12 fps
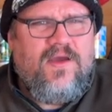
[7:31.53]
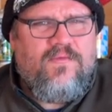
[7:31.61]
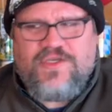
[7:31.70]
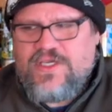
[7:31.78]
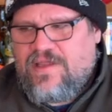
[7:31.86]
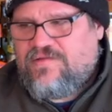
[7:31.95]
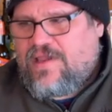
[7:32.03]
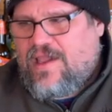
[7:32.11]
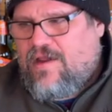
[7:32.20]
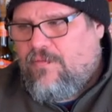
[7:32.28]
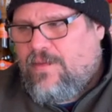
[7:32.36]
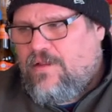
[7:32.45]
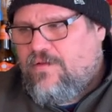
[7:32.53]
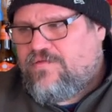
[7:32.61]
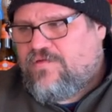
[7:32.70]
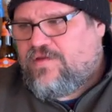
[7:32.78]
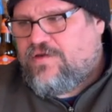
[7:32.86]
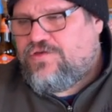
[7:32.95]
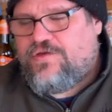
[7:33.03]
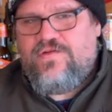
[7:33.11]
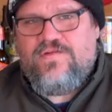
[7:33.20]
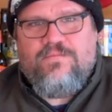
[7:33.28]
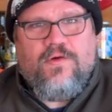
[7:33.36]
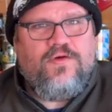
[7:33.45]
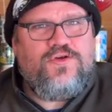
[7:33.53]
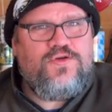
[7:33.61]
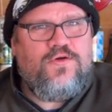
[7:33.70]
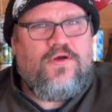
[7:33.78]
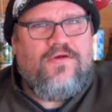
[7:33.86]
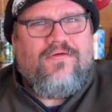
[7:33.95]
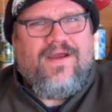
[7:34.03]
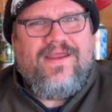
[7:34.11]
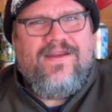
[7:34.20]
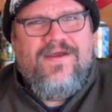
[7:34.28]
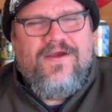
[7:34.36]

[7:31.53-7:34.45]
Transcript: which I guess caramel is essentially just burnt sugar, right?